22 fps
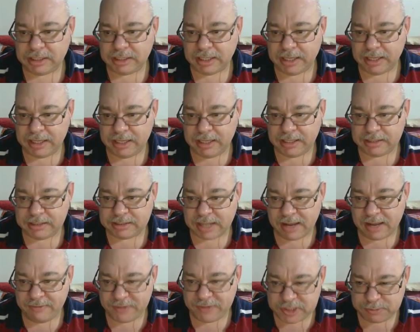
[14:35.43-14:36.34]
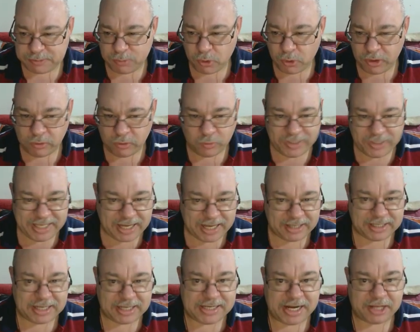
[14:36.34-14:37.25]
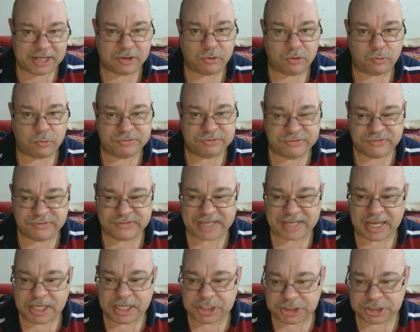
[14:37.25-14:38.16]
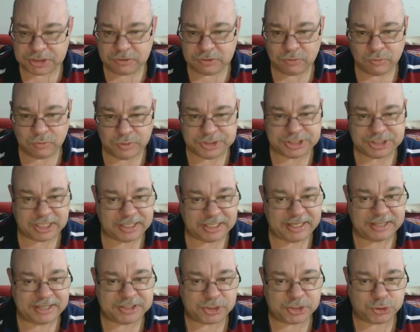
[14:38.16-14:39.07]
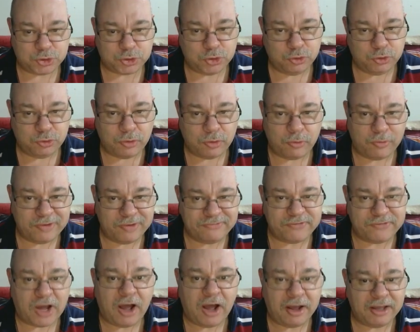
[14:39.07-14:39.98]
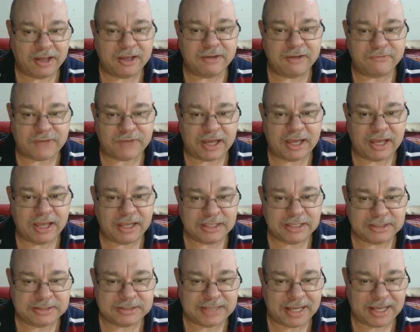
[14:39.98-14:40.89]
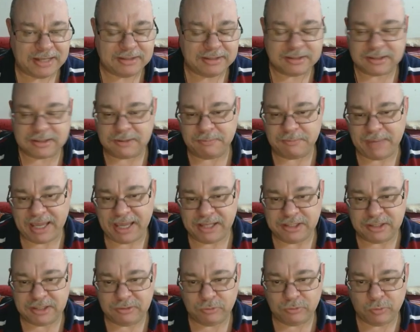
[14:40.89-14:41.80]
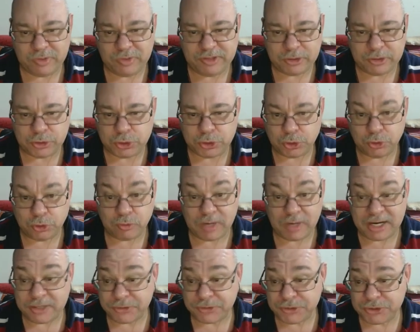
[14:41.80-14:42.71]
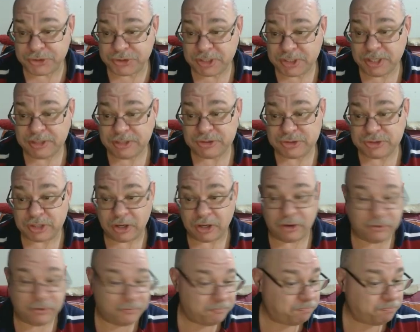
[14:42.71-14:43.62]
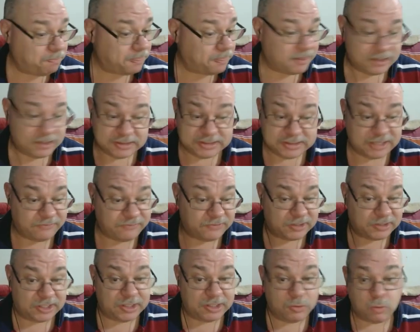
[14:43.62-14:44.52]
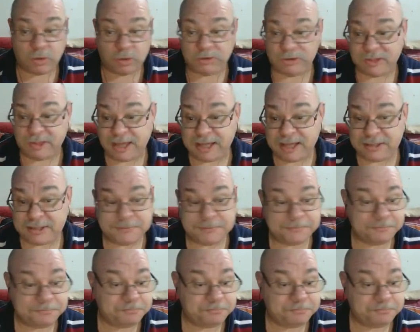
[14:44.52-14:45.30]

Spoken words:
And at this point, we get Kinetic Revivification, which allows us to revive a dead companion within 2 rounds. So definitely want that.